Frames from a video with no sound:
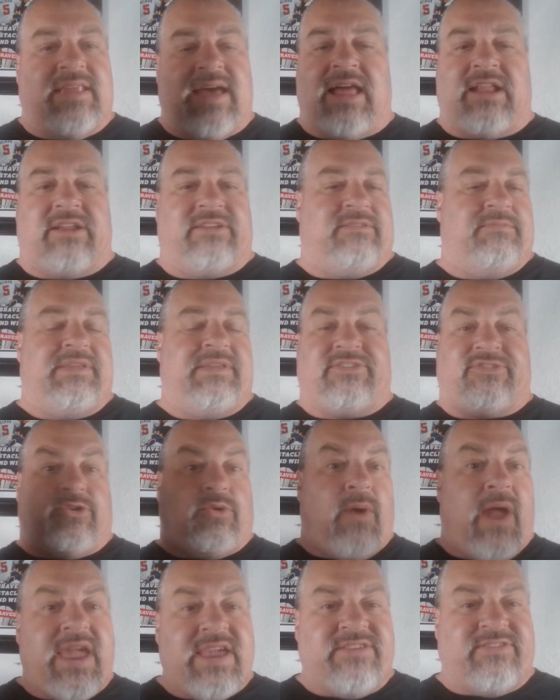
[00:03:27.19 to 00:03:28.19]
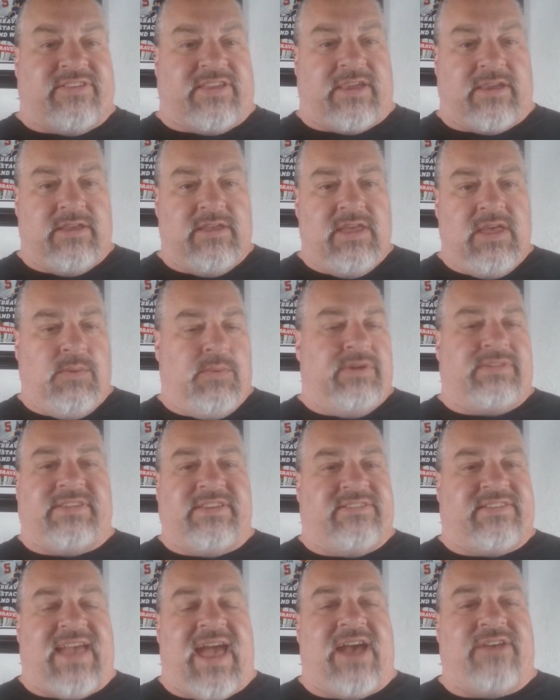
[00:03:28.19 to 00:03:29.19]
I mean, it's crazy what
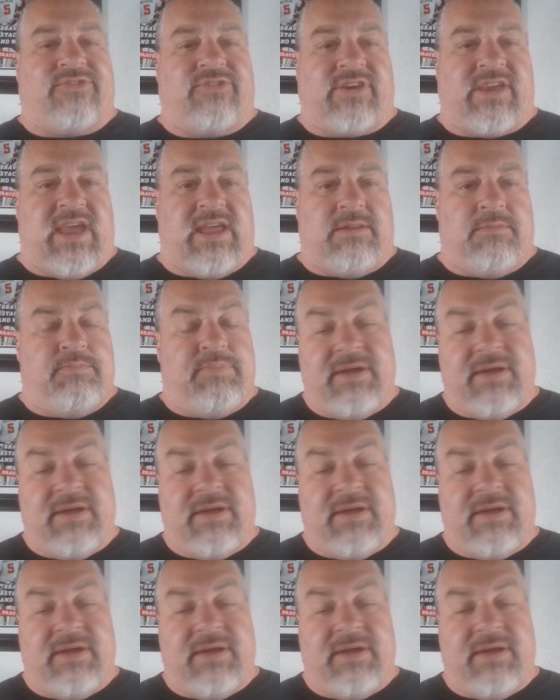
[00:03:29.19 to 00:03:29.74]
these guys are getting.